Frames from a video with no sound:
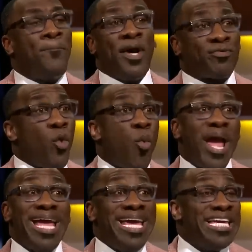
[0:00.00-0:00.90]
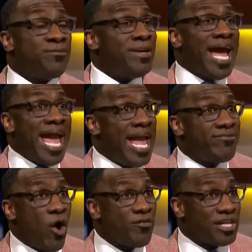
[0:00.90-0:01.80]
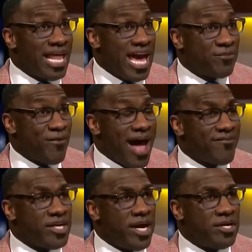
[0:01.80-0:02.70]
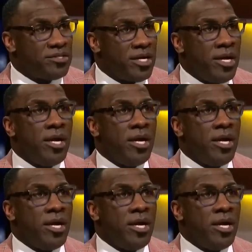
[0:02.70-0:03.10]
But the way he's behaved over the last 5 years,